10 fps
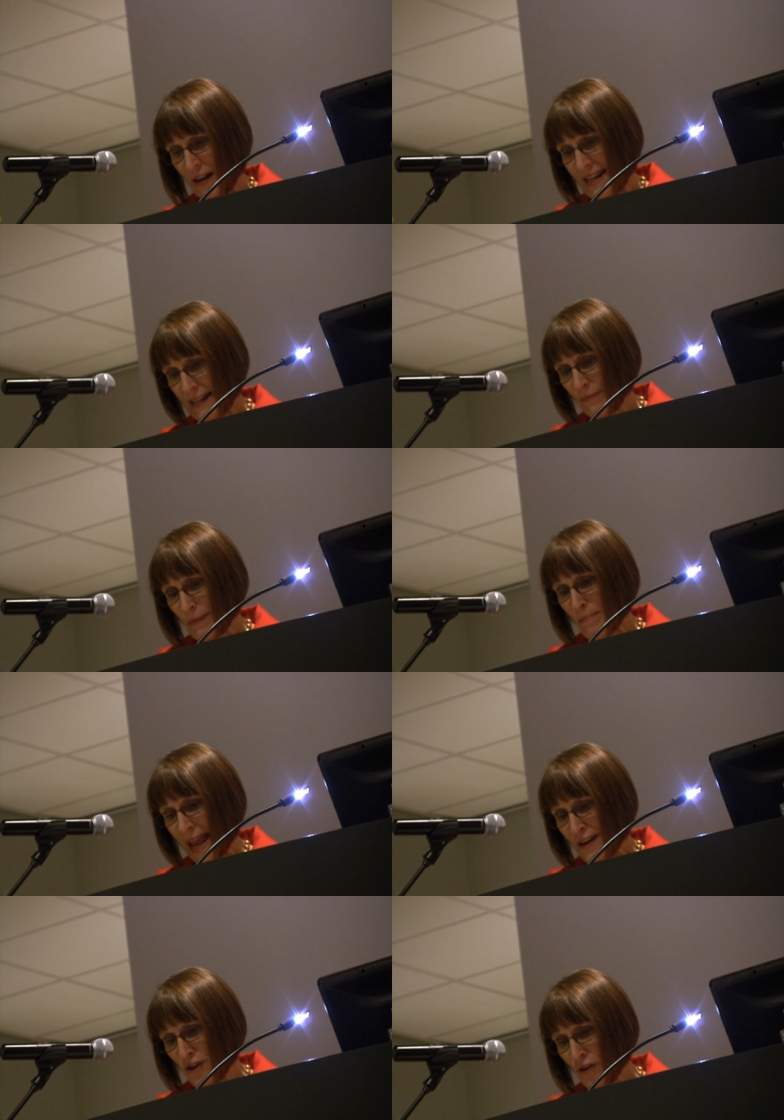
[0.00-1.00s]
in
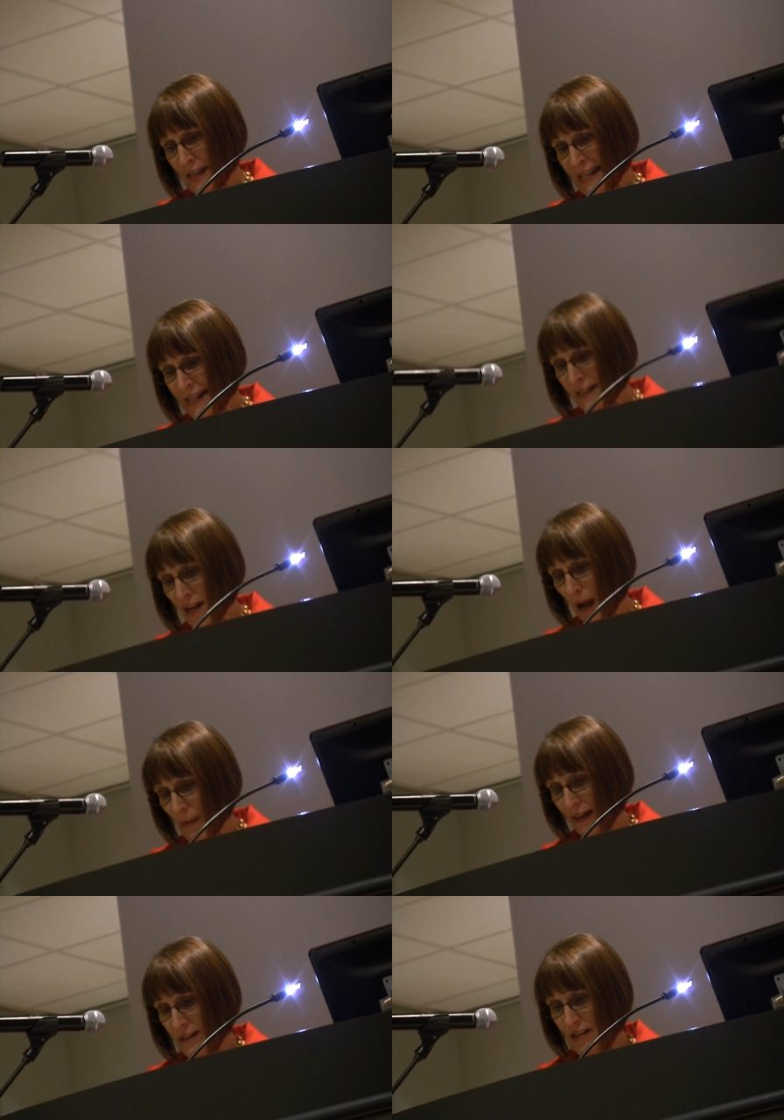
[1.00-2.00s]
major
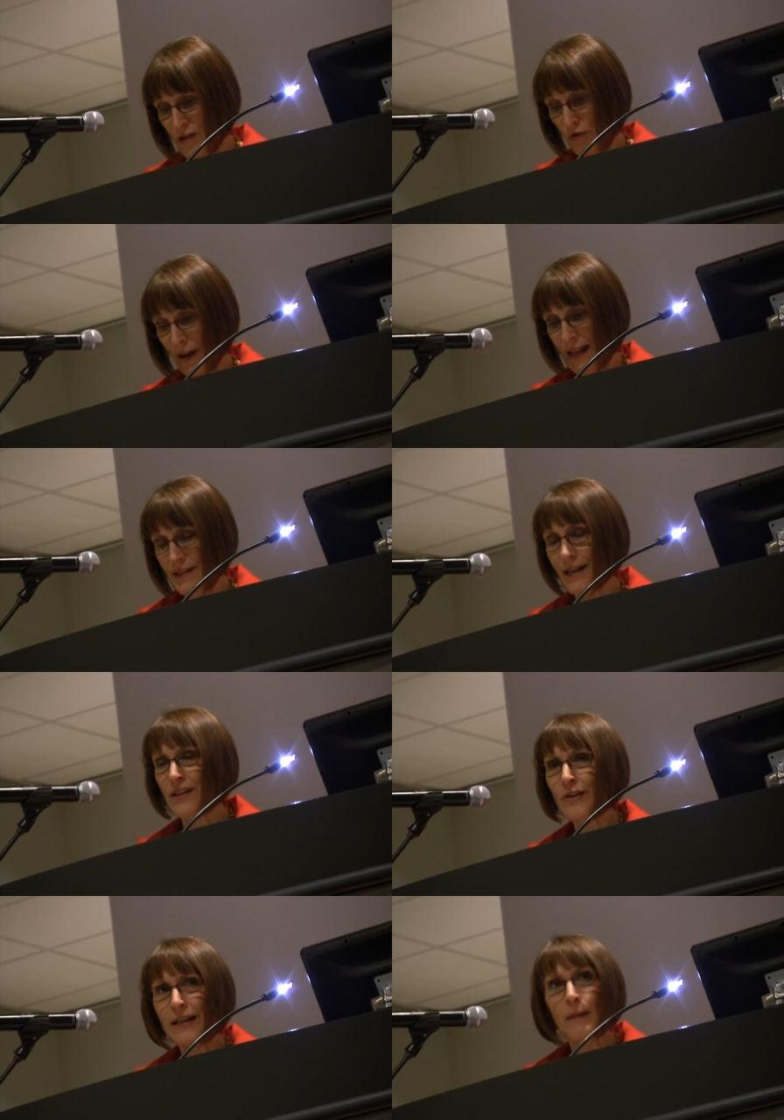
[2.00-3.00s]
economic distress, and
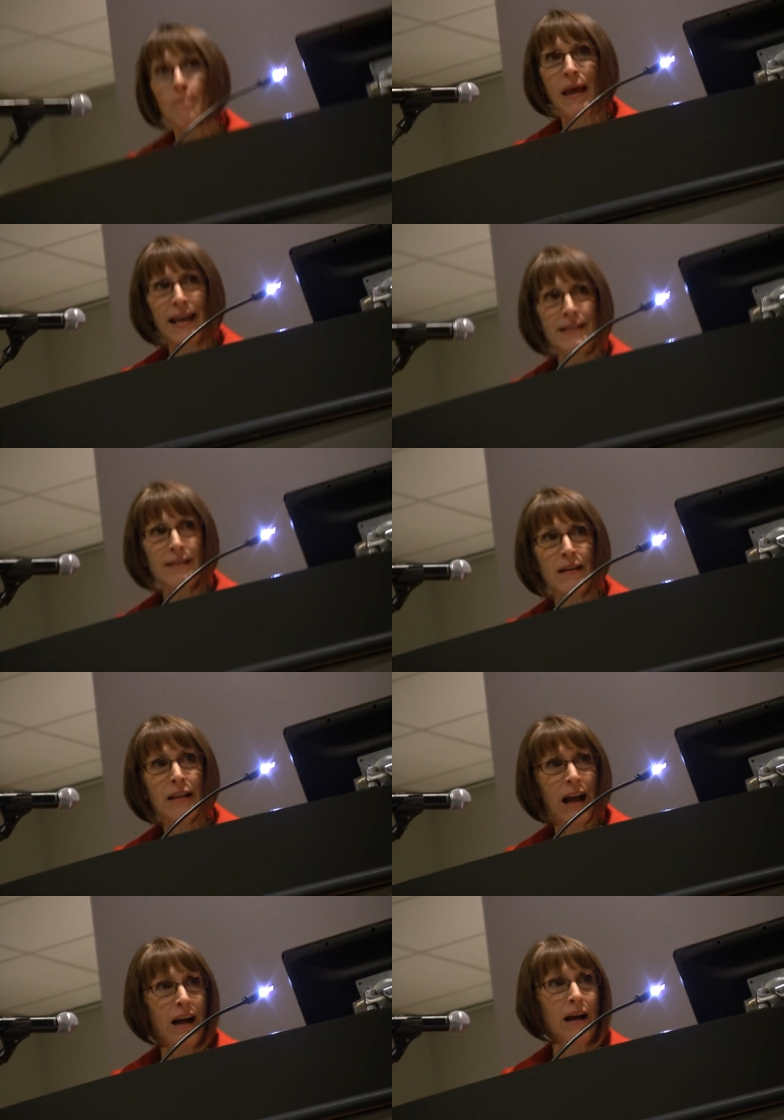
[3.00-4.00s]
you can amaze,
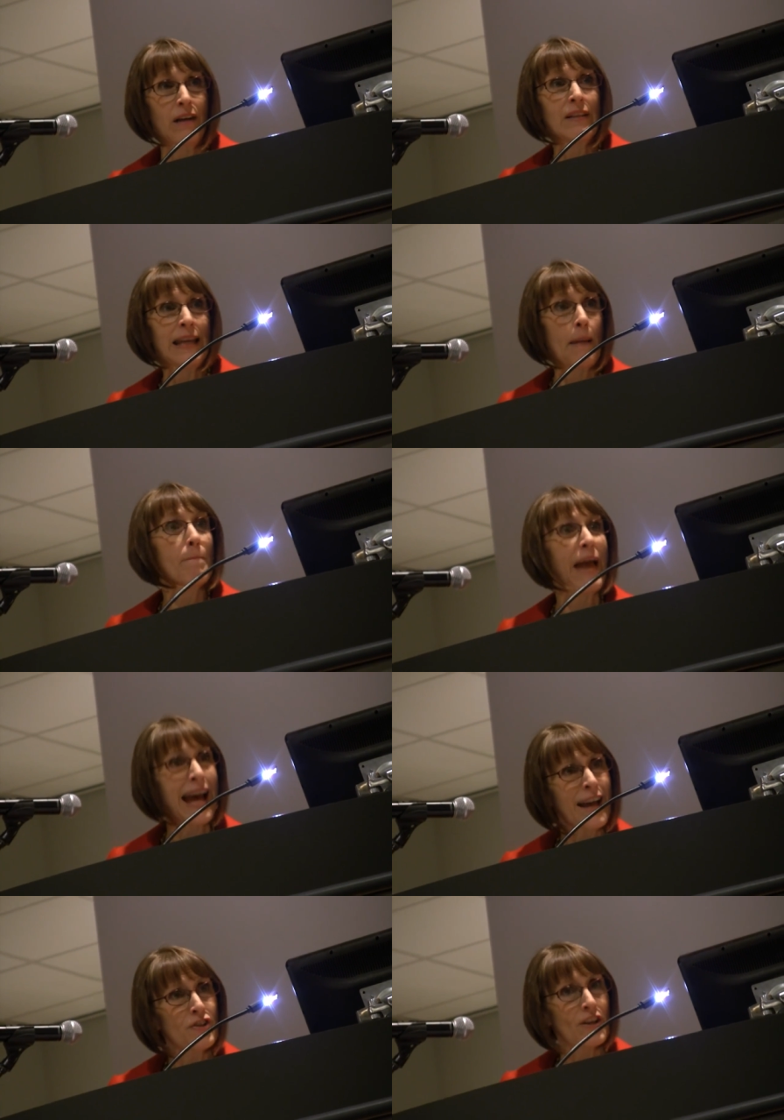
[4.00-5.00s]
uh,
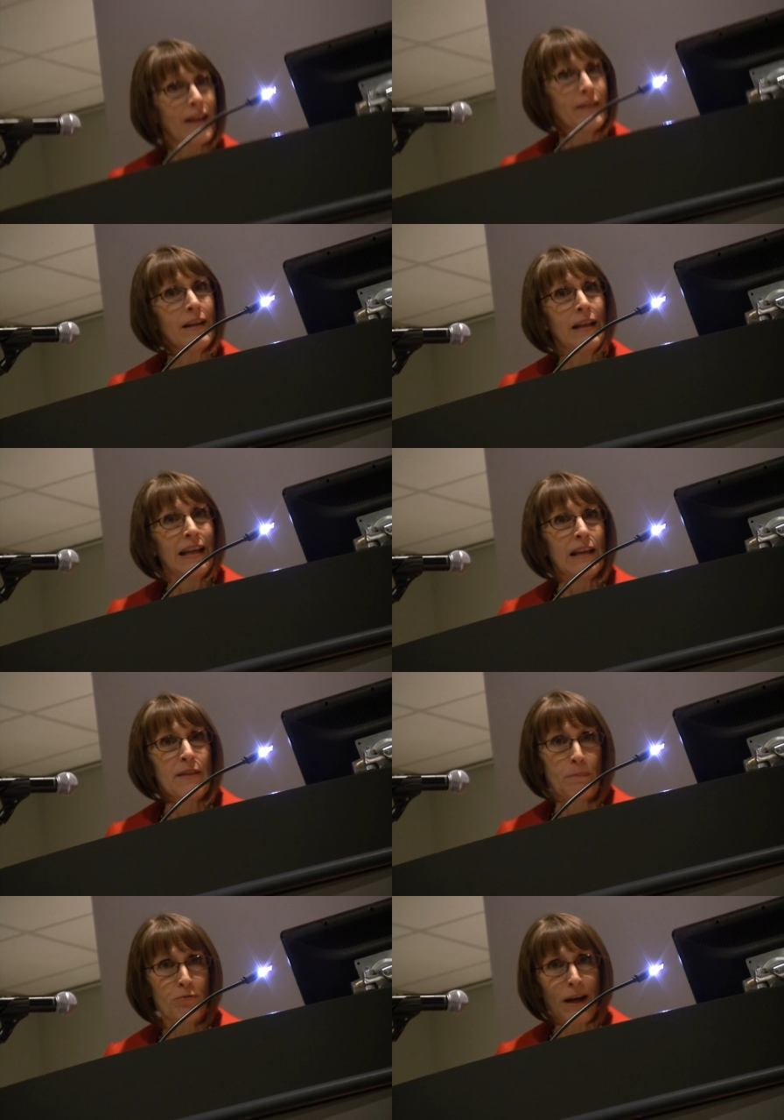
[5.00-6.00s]
imagine
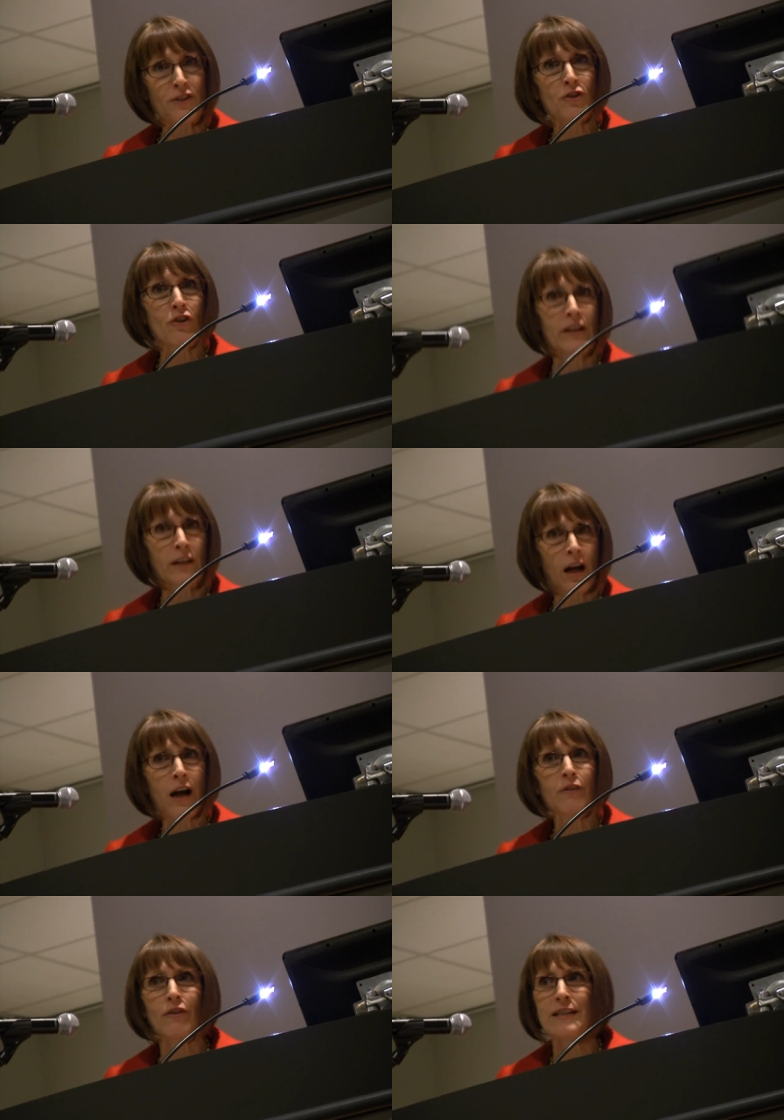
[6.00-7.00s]
the pressure on
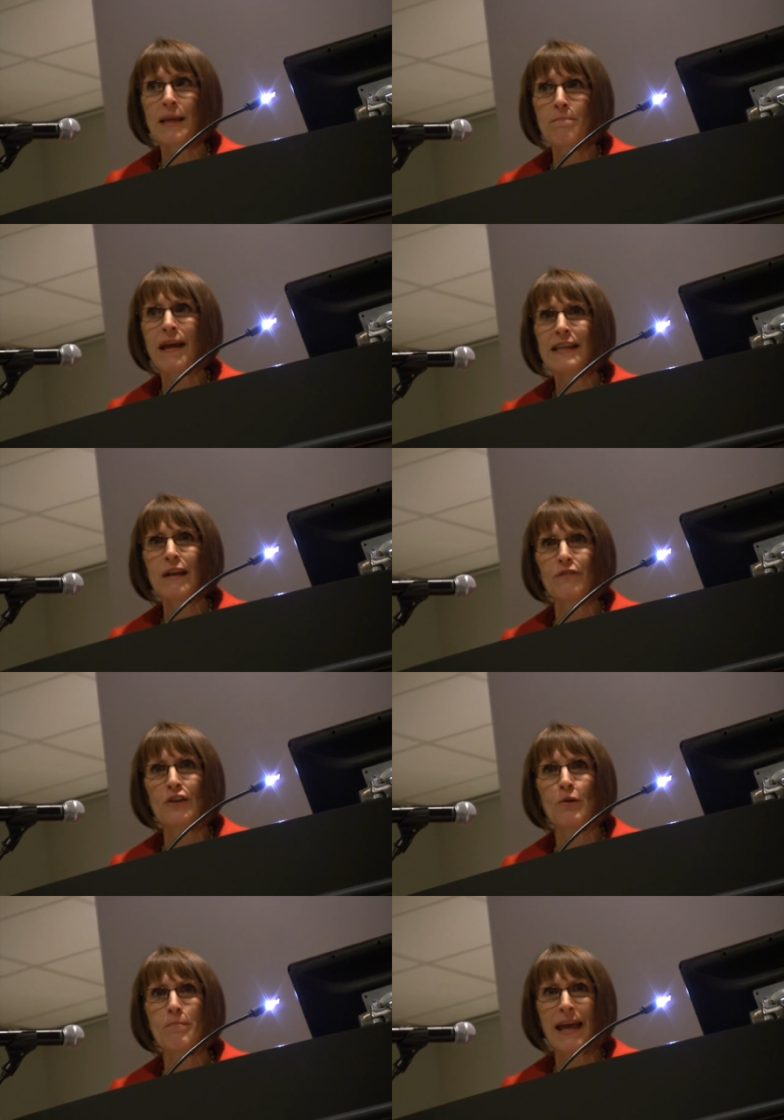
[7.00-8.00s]
Congress, and many of
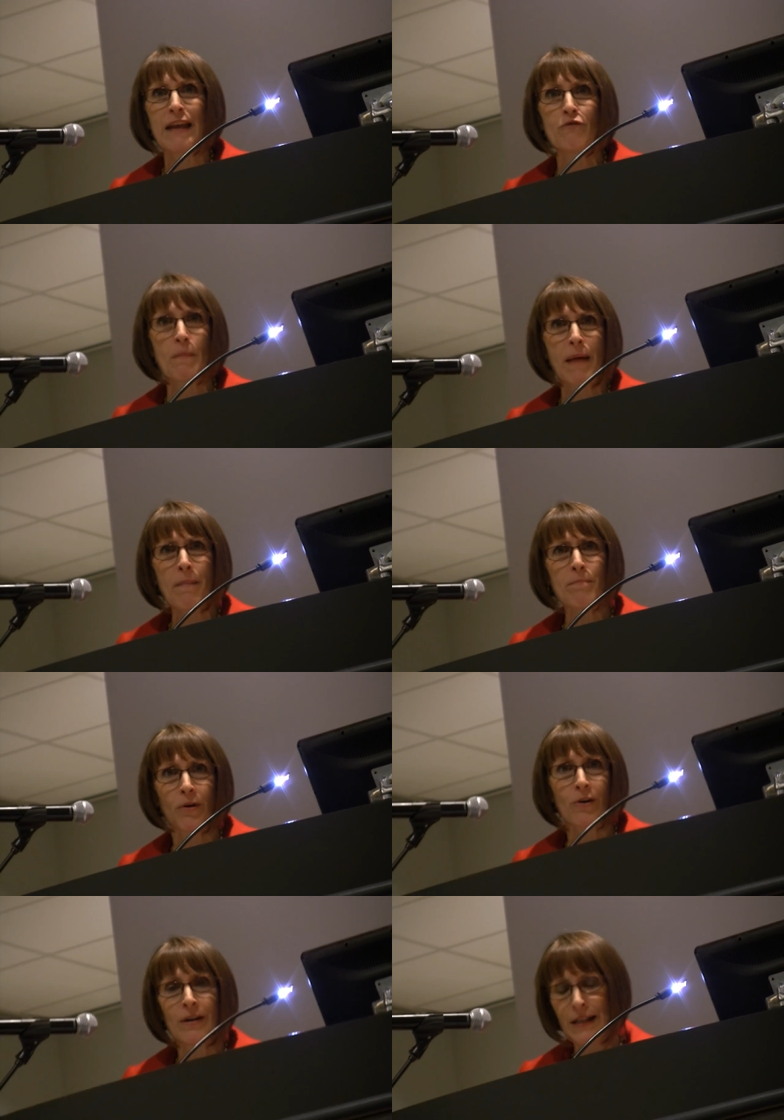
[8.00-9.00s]
you may remember